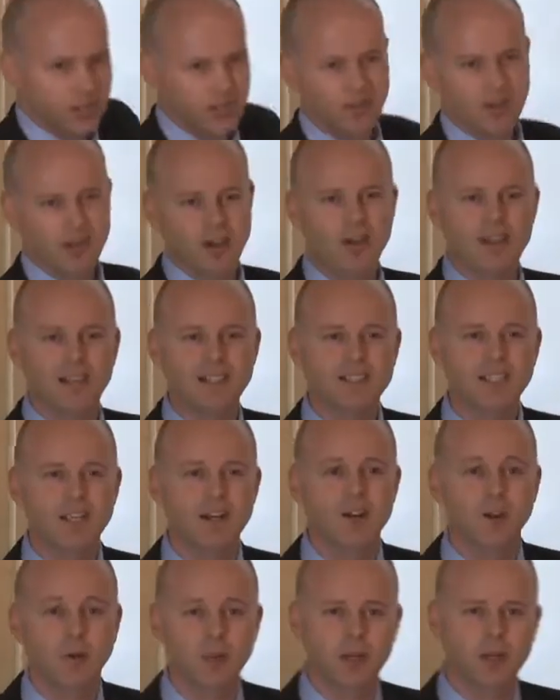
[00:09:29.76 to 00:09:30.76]
even though that's
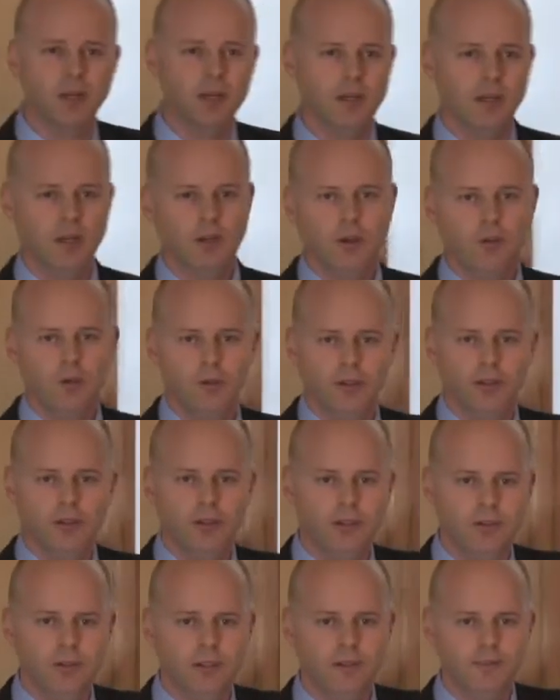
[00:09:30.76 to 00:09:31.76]
economically what you're
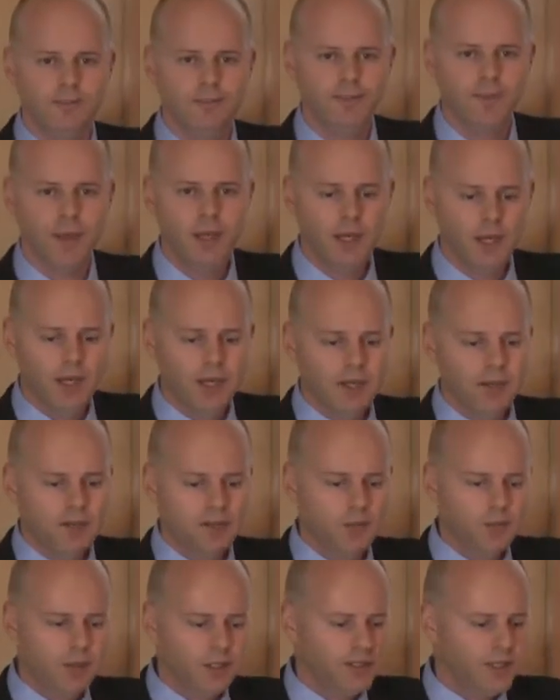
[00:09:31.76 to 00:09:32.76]
doing. So
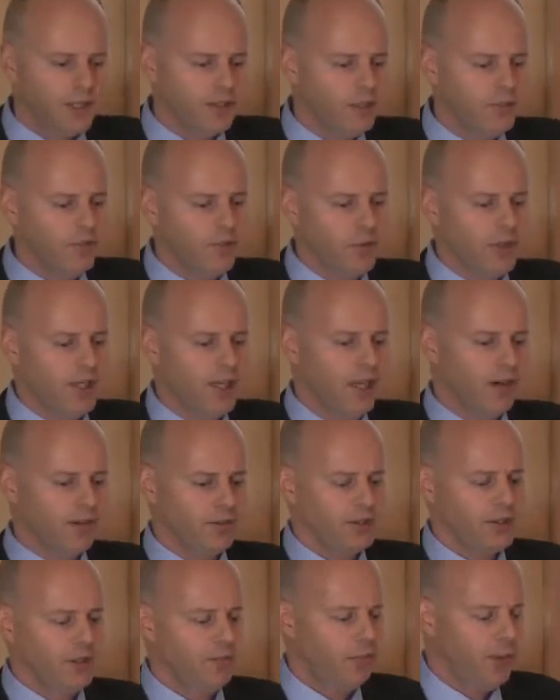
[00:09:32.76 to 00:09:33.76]
what does that do from an
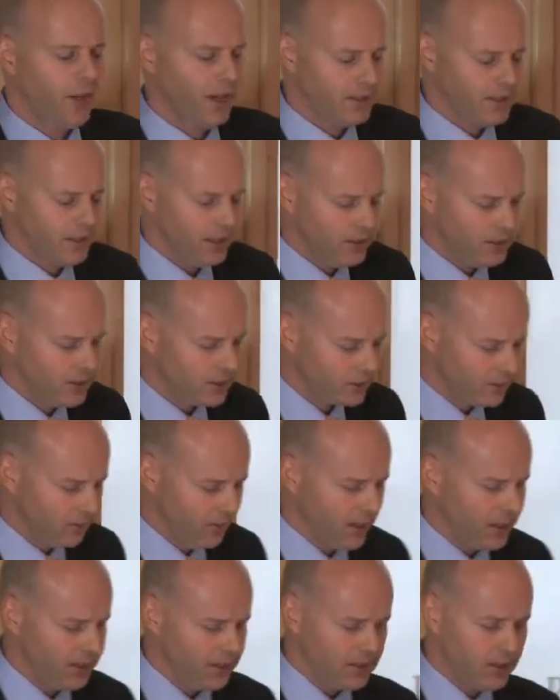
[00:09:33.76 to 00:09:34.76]
accounting impact? It just
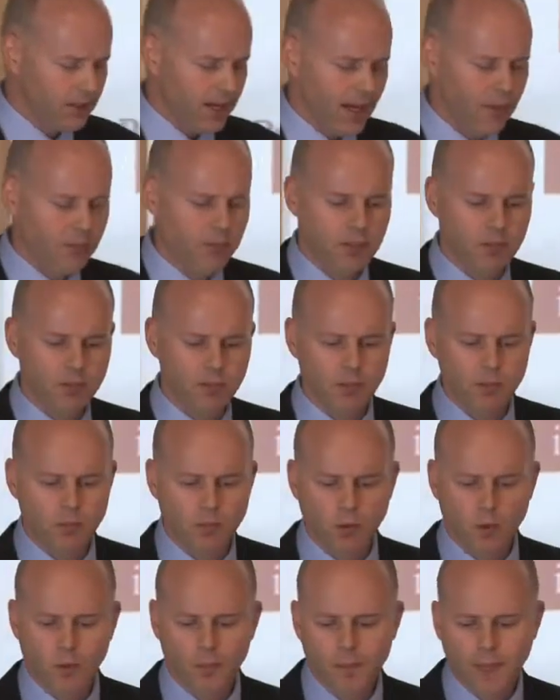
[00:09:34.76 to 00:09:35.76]
makes the admin a bit
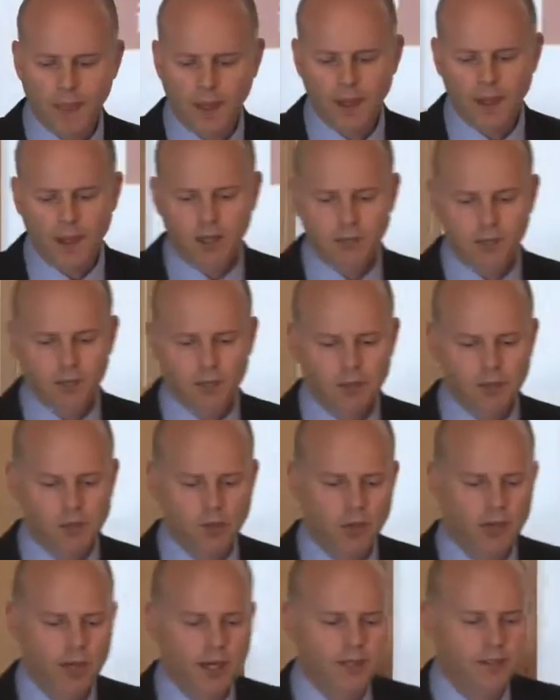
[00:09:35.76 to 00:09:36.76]
more, because
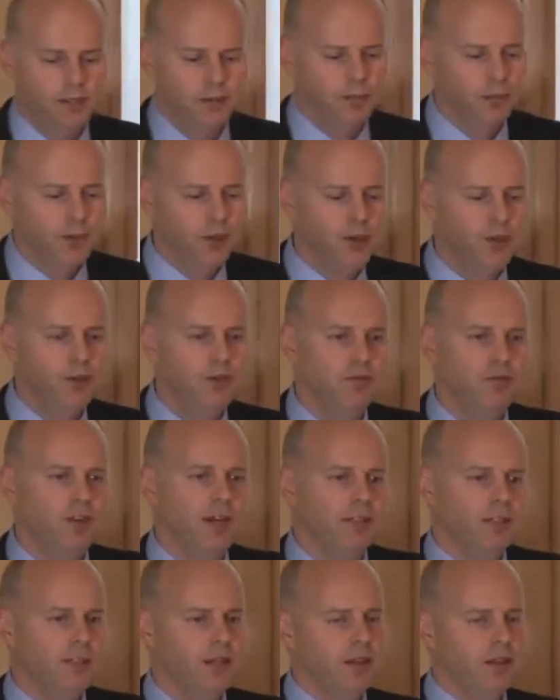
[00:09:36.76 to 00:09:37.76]
one has to prove
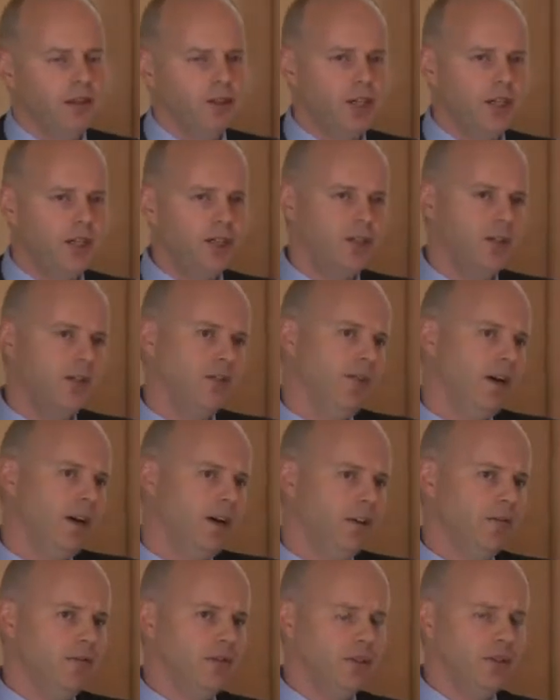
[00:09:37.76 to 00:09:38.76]
that the change in the value
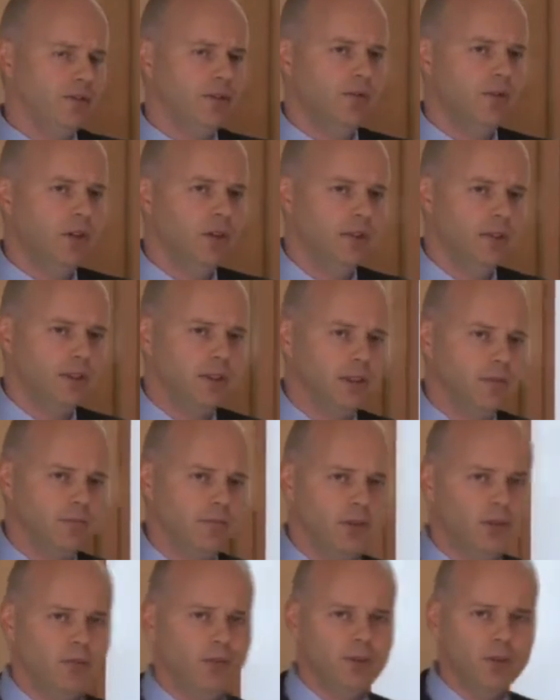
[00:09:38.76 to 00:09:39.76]
of this derivative,
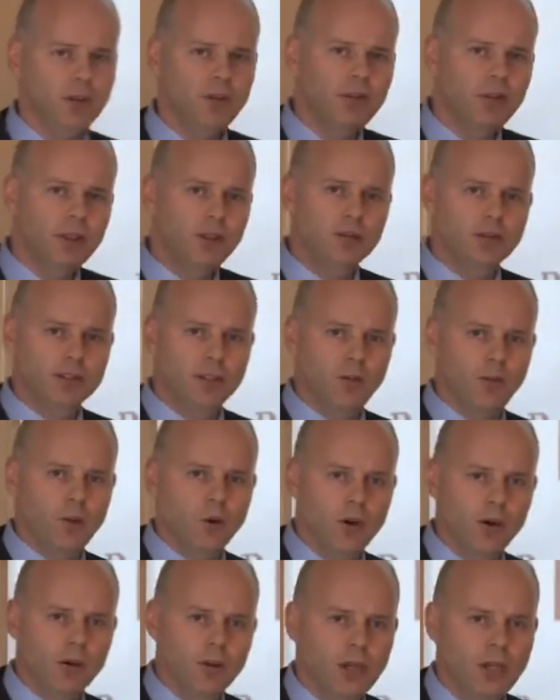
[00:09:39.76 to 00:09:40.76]
which only looks at
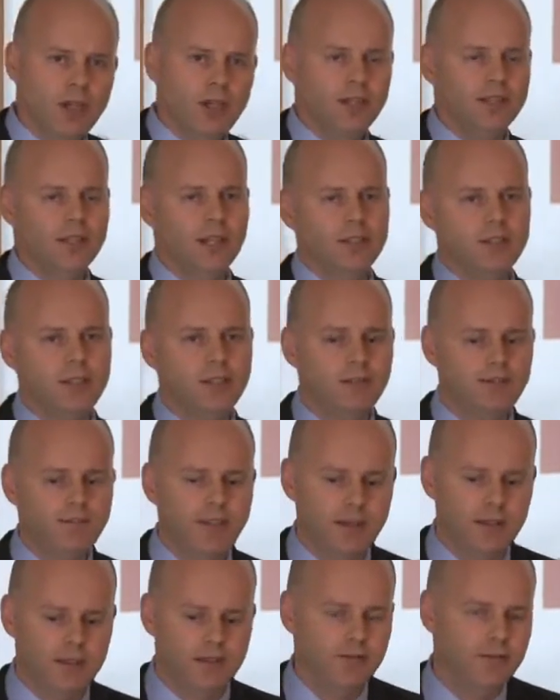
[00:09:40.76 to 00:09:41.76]
oil, is actually
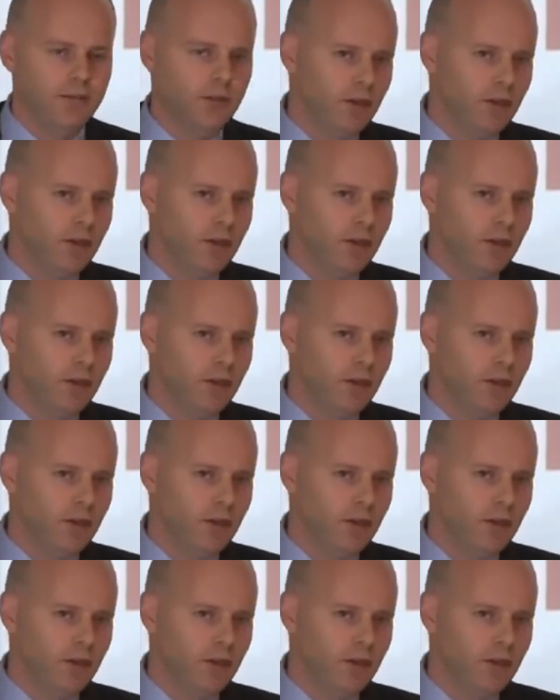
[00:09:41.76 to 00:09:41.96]
effective